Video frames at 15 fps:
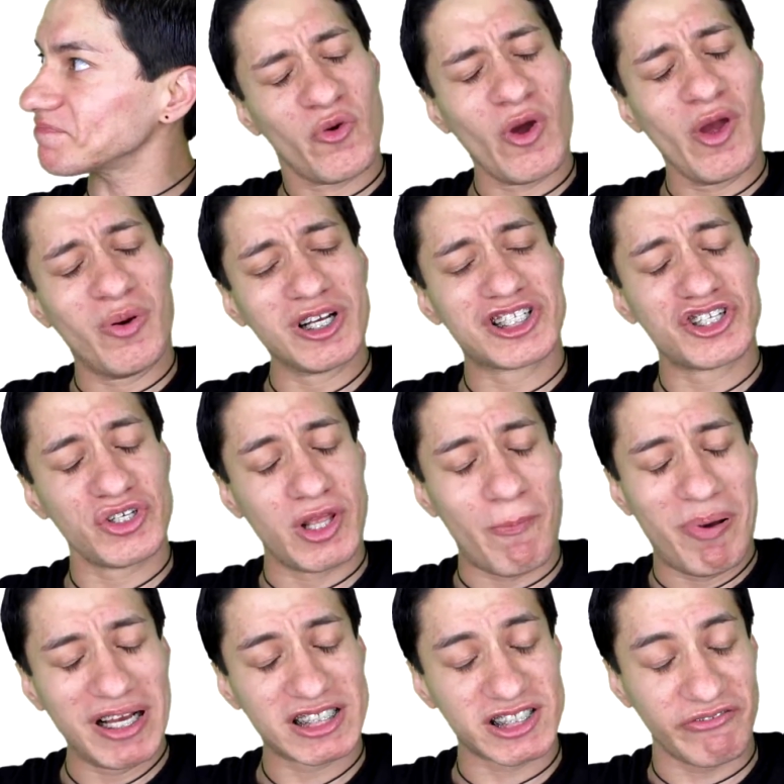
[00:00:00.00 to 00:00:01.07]
We wish you the
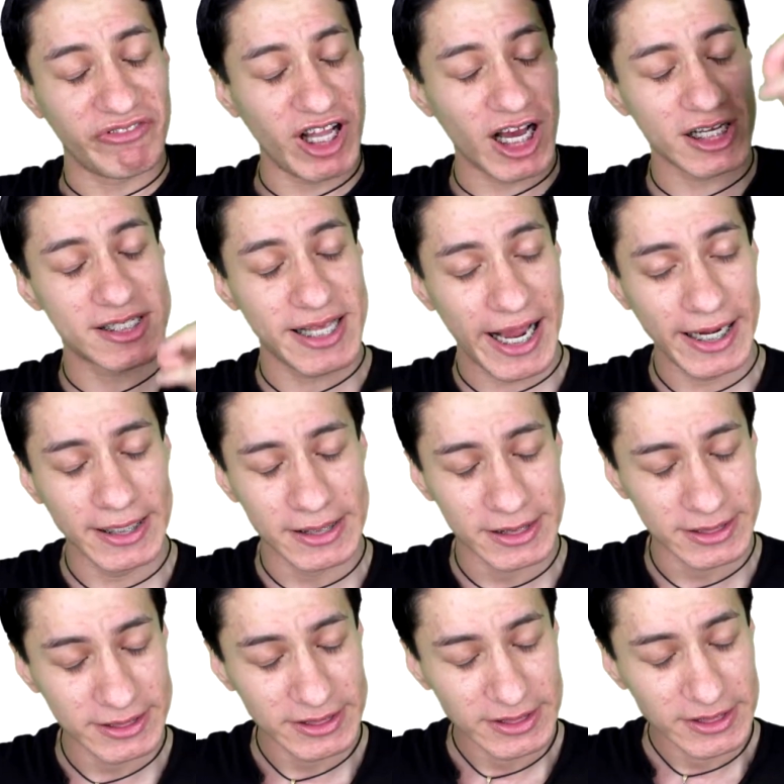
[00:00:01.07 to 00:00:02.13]
best of luck, Zayn.
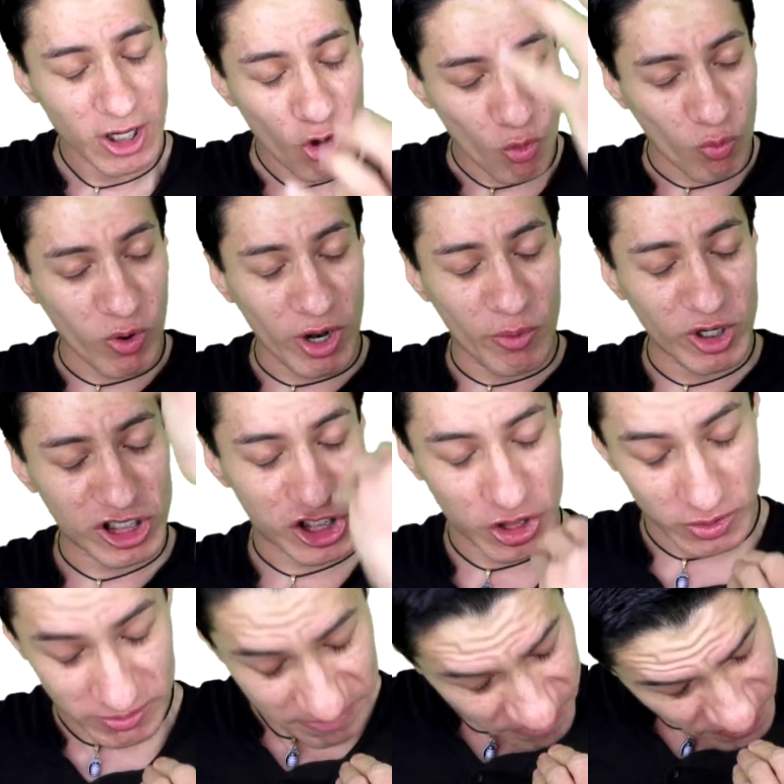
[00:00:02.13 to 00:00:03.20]
We wish
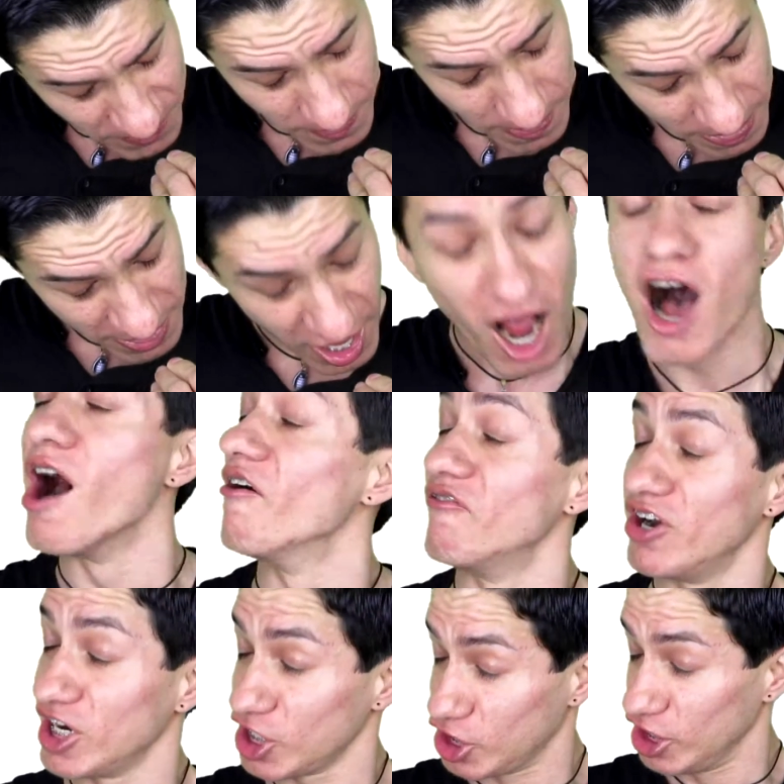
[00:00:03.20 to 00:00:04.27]
you a
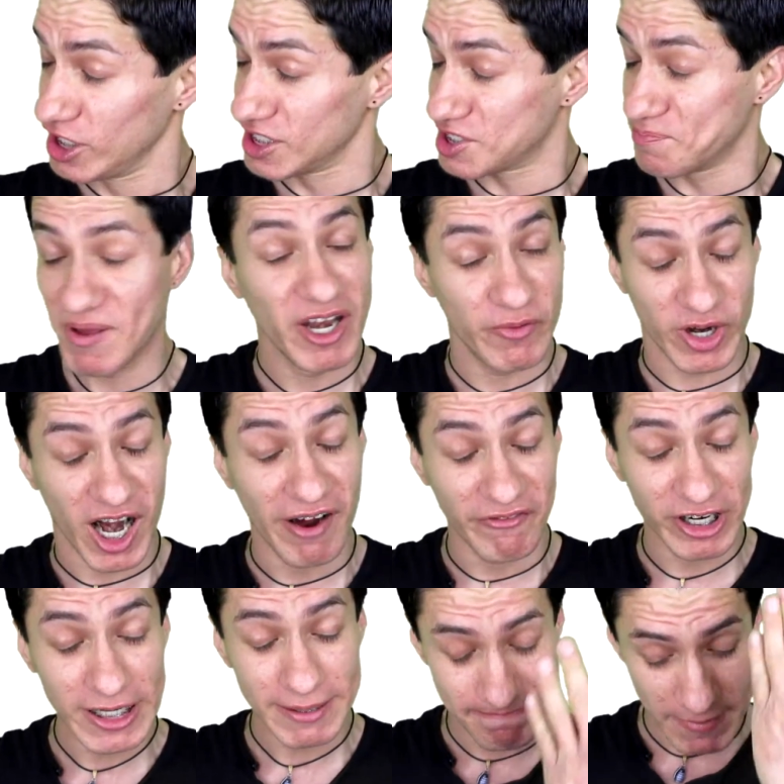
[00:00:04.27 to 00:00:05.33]
very good and speedy
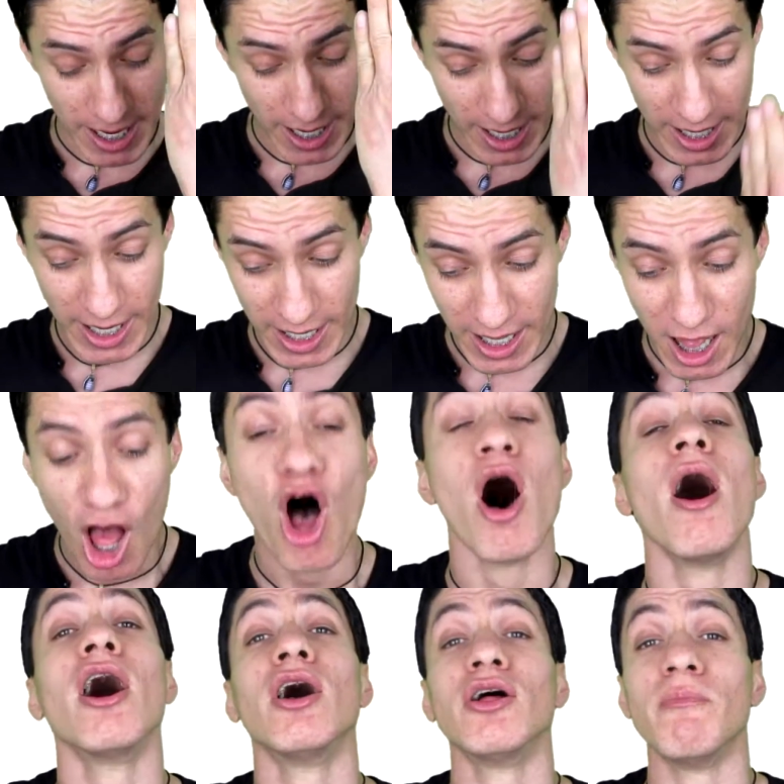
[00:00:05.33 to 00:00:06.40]
recovery.
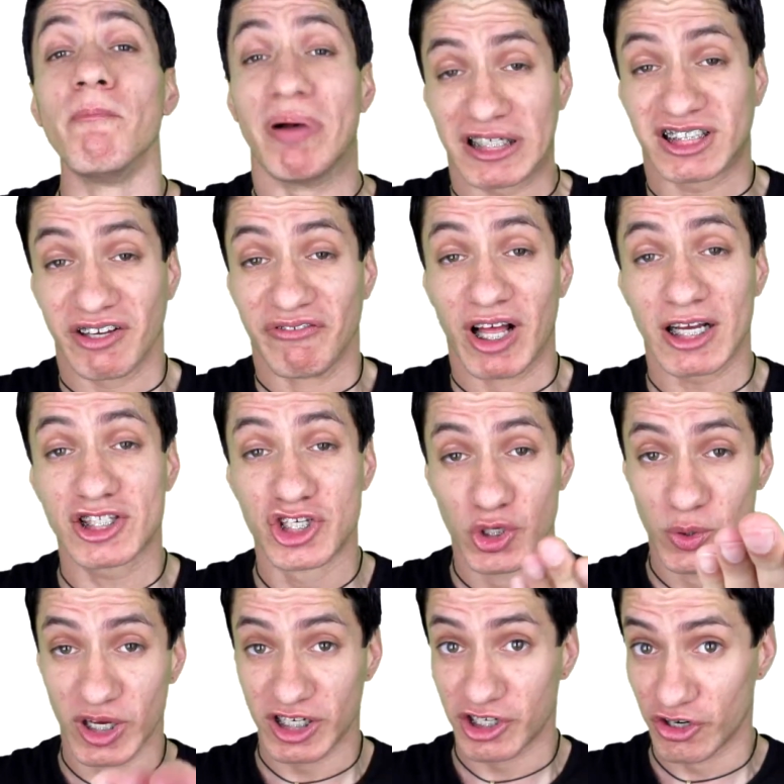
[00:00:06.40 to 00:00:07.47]
Best of luck to
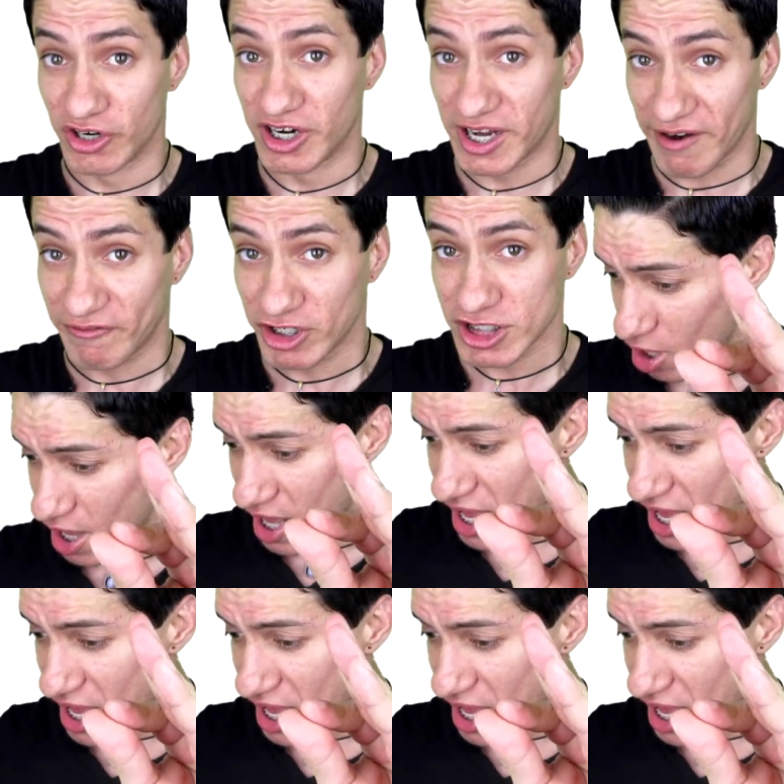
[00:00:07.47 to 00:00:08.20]
you and your endeavors.